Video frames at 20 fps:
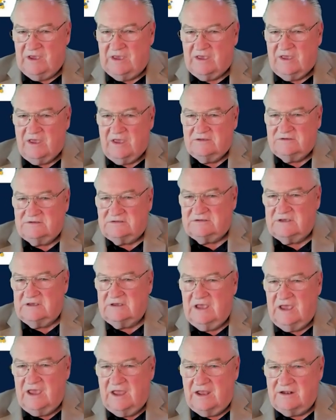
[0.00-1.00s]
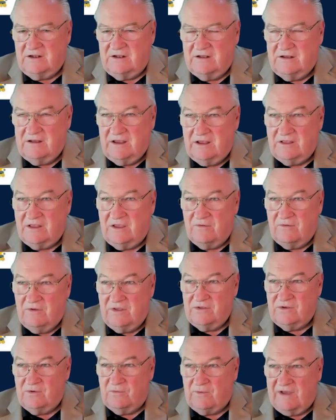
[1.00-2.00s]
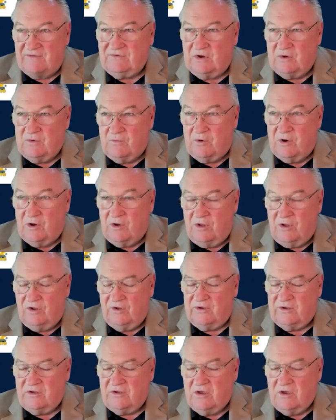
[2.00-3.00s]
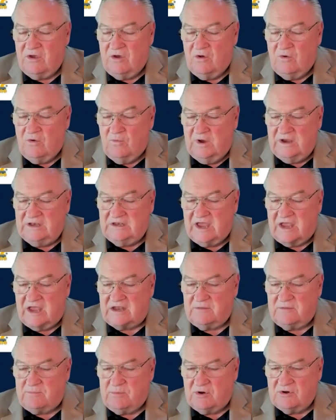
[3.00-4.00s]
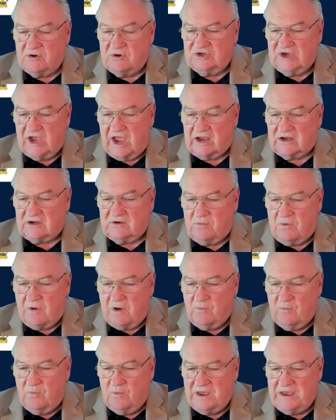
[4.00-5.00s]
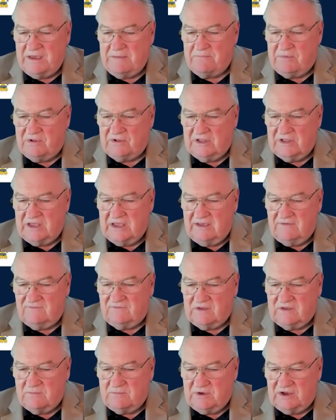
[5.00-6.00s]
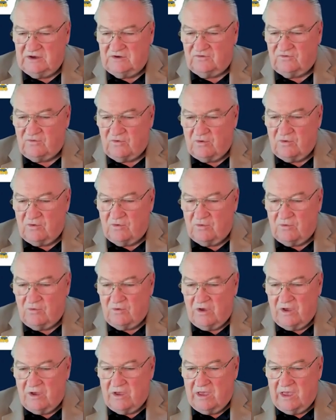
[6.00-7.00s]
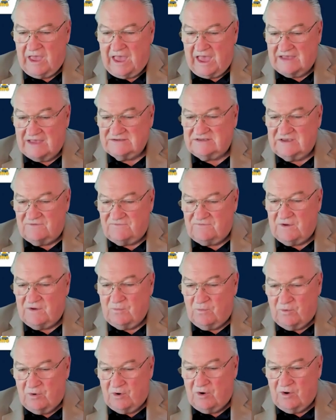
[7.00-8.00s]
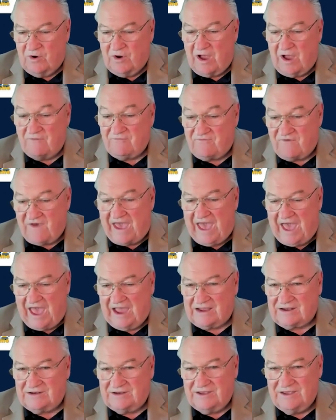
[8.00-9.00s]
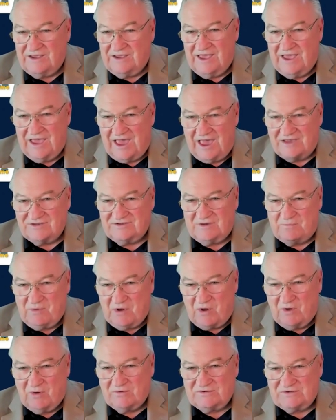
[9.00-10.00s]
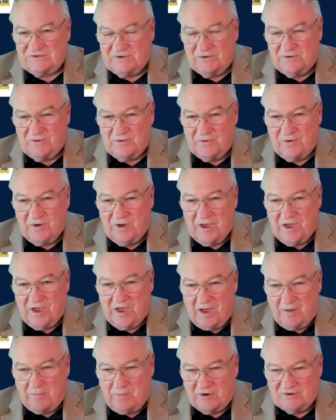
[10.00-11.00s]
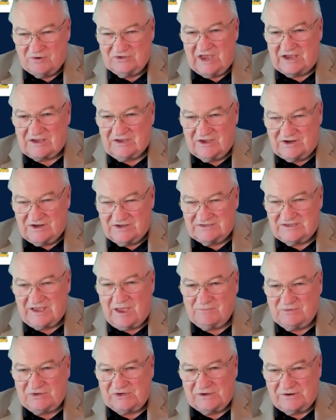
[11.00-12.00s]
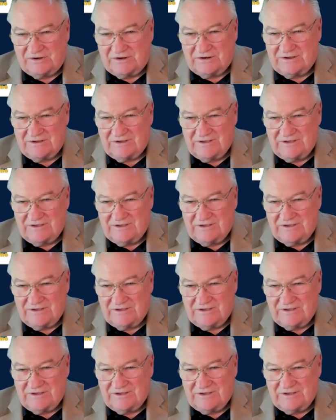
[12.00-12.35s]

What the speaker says: because in the revenue world, we tend to project what we believe to be true as if it were a fact, as opposed to a projected assumption.